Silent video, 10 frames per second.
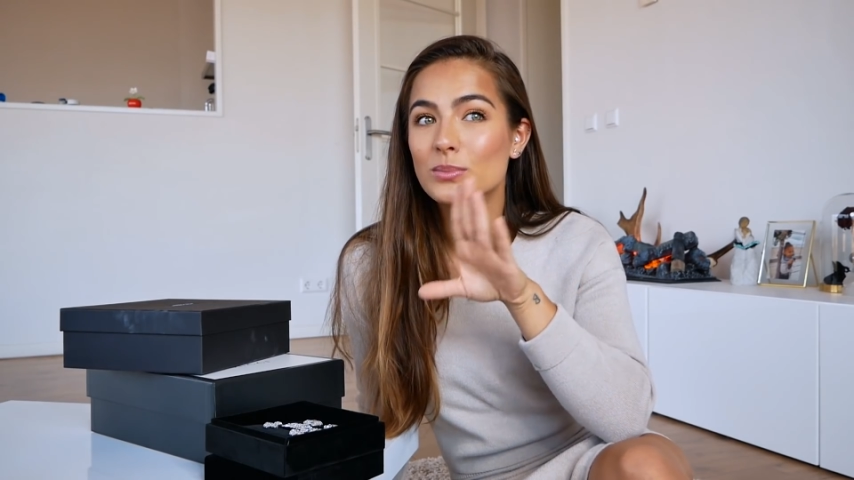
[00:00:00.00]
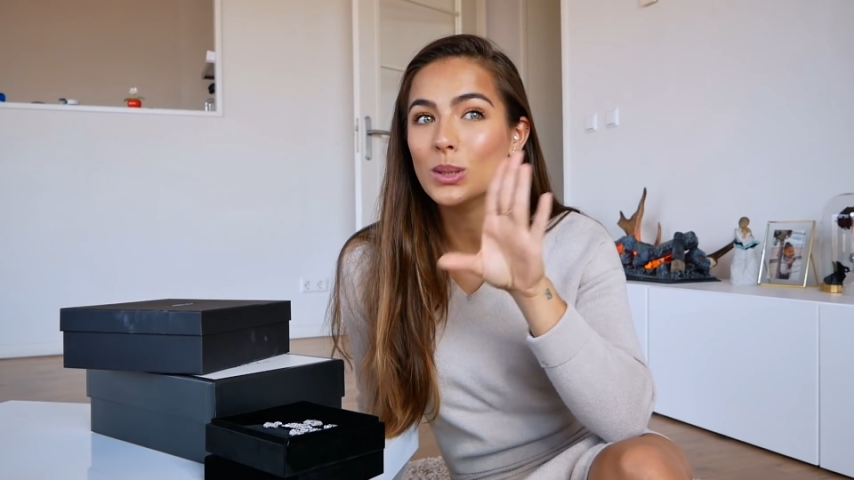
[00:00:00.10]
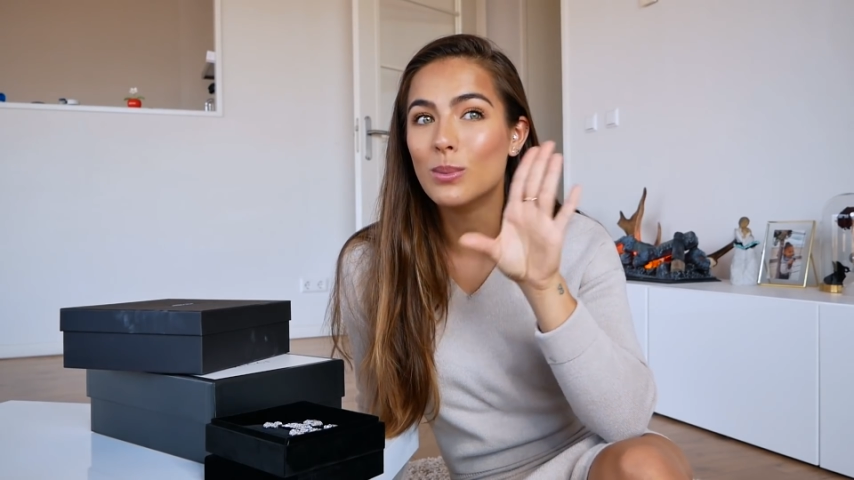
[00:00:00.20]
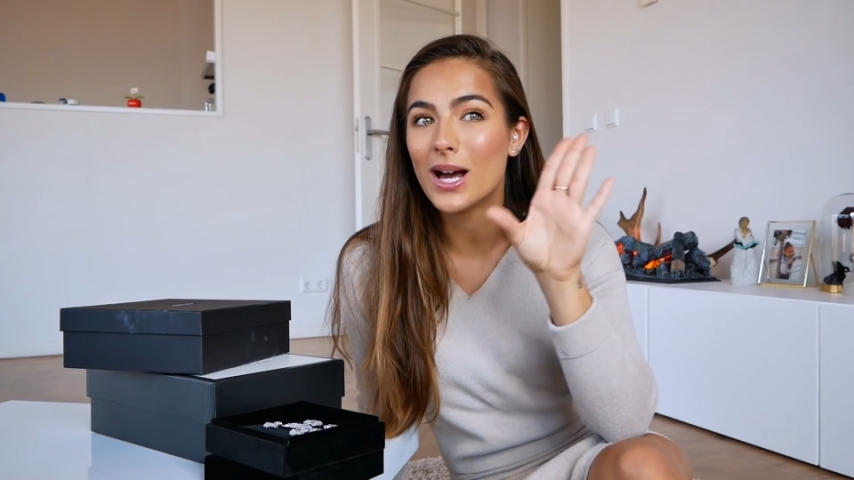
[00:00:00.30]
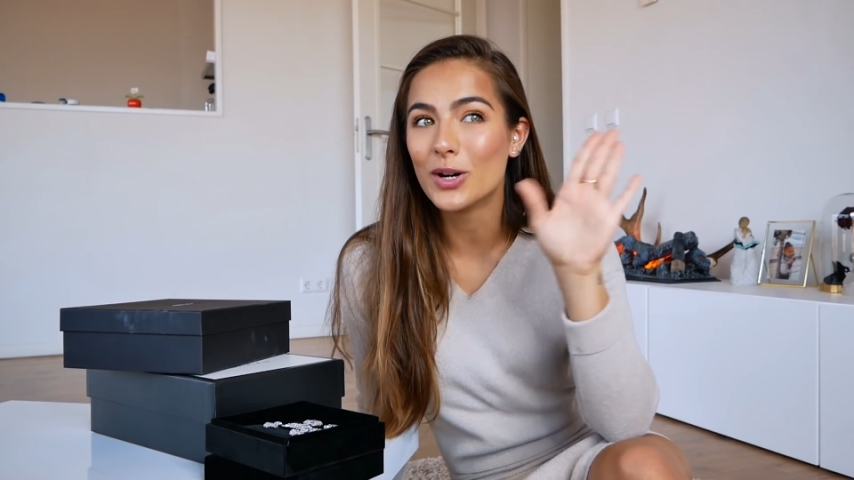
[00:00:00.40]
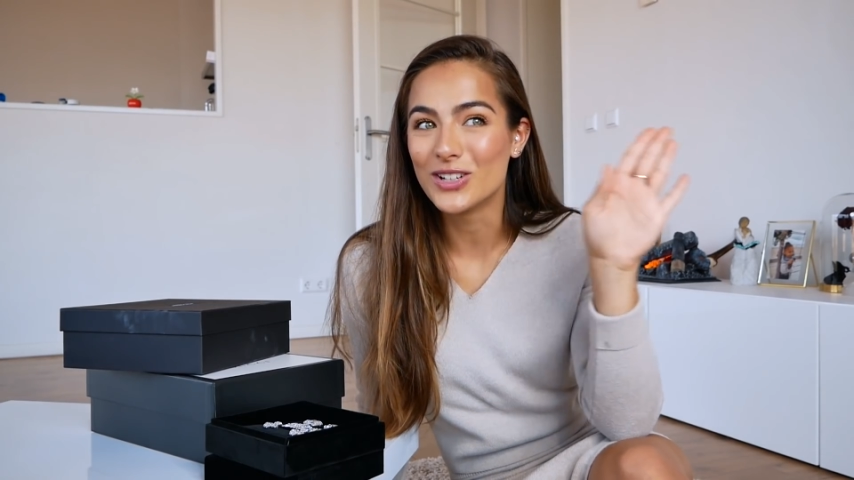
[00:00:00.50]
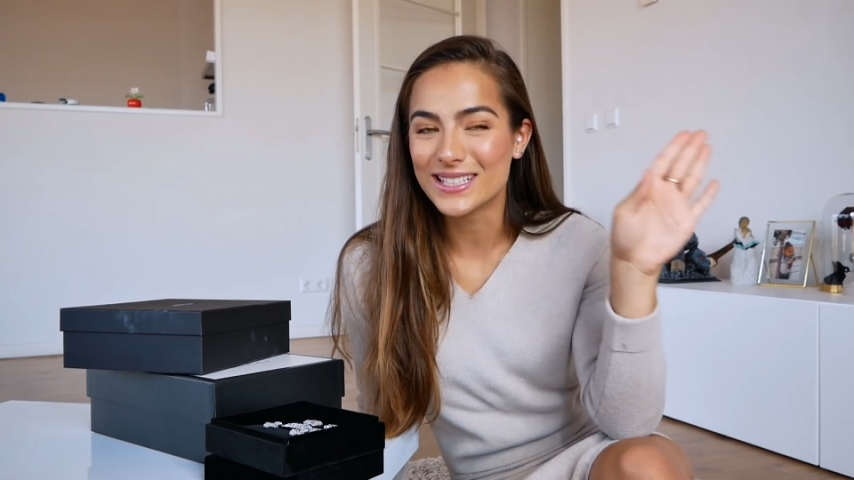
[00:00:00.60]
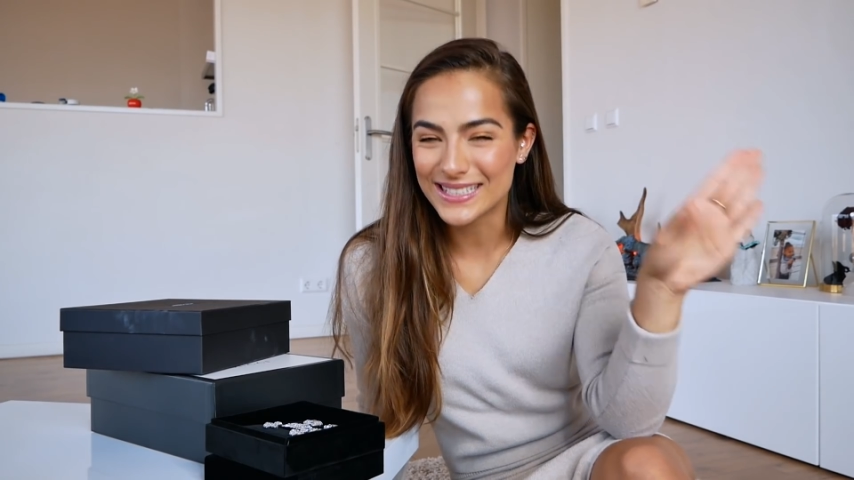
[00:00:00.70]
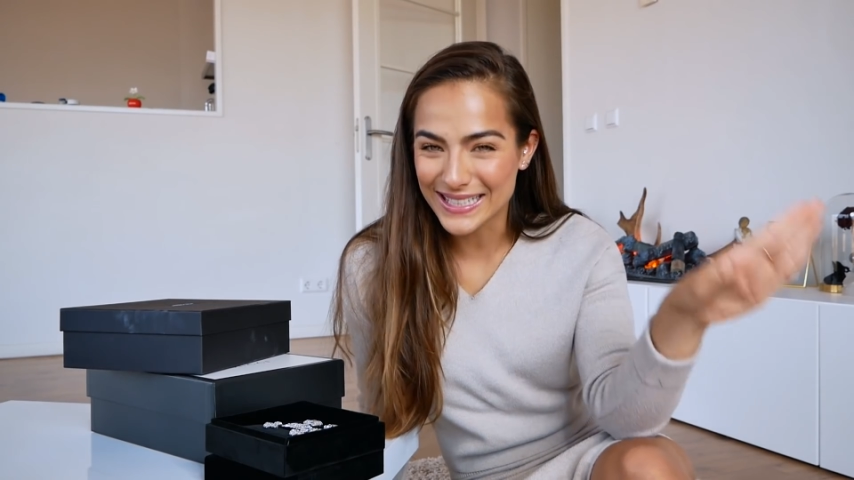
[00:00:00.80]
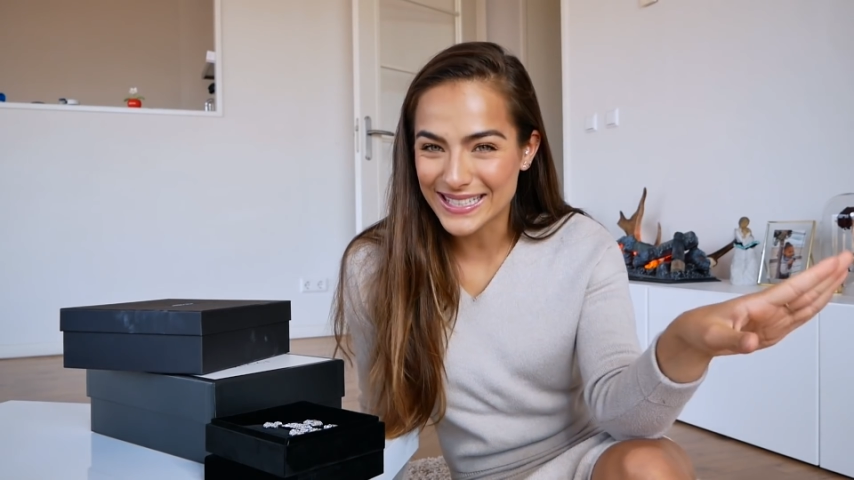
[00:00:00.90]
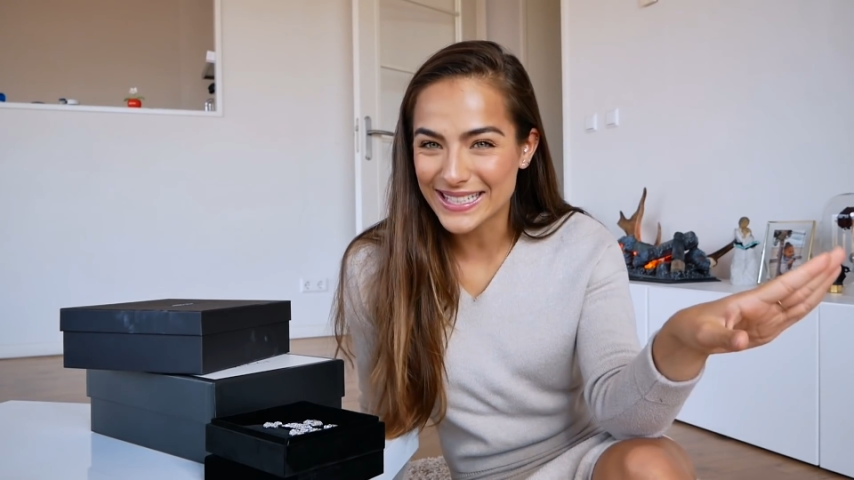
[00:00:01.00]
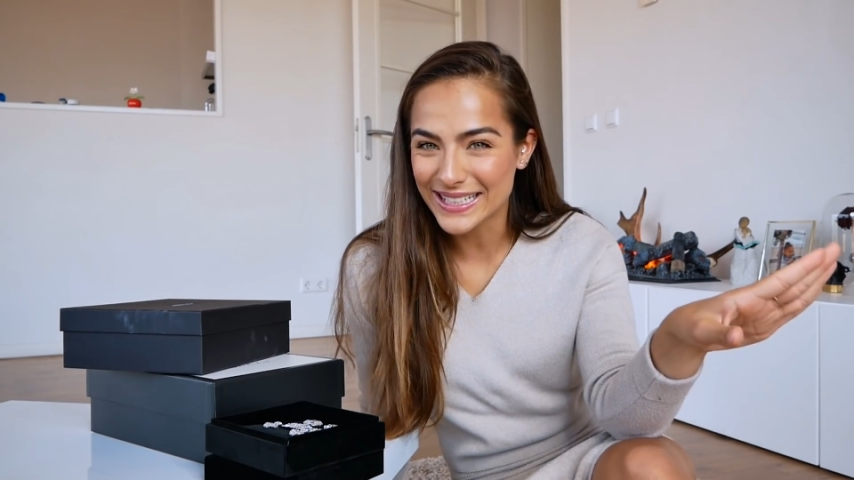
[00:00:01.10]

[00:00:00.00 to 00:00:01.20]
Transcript: Bilbao is this